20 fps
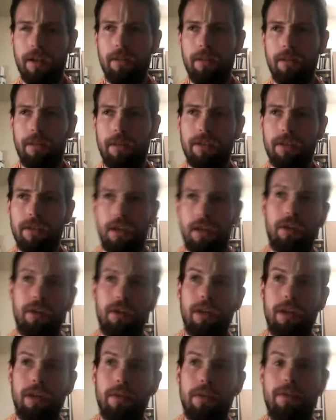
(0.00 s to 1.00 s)
But it's like,
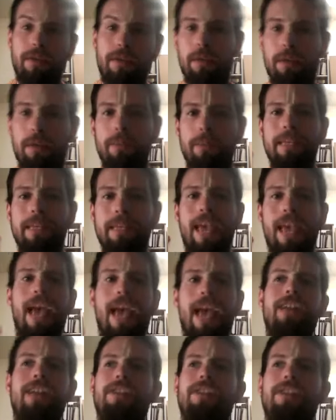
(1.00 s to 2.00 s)
okay, but if you want me
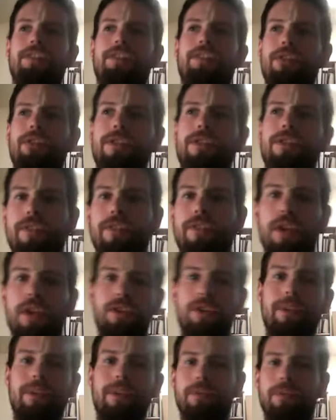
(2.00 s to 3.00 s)
and this other stuff
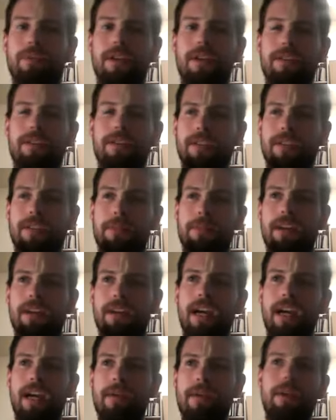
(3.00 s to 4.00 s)
also as well at the same
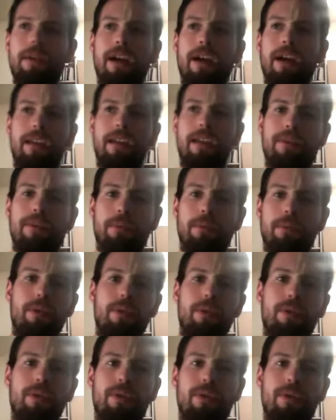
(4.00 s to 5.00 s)
time, okay, I'll give you
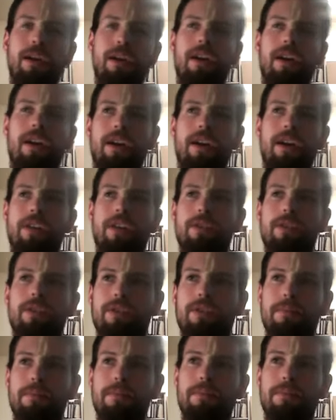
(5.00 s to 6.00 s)
both, and I'll give you
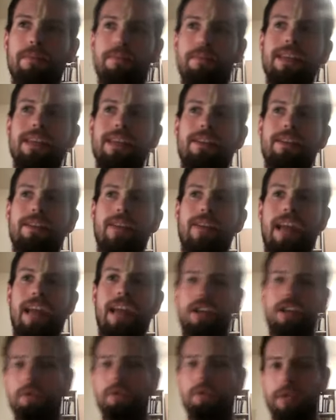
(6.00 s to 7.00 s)
me to that
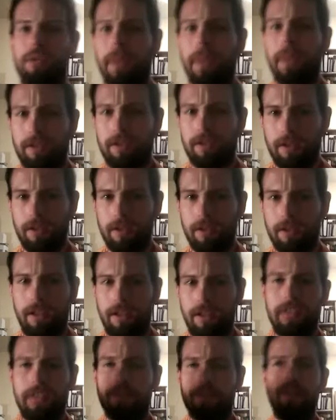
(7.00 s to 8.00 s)
degree, basically.
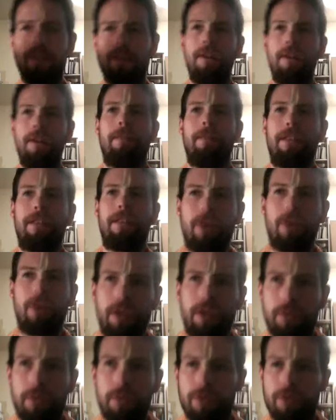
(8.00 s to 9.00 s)
That's how it
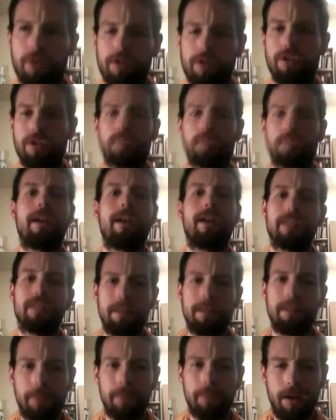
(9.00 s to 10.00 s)
is with Krishna
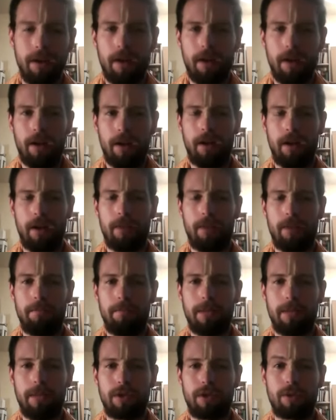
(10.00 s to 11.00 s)
directly.
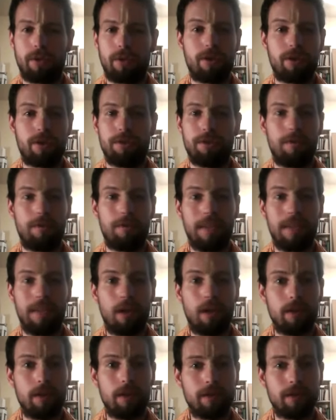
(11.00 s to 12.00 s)
Because Krishna's fulfilling
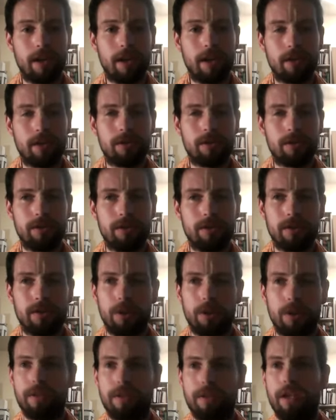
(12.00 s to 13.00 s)
all desires.
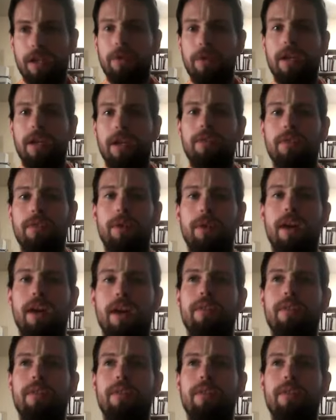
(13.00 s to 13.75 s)
So it's like, okay, if you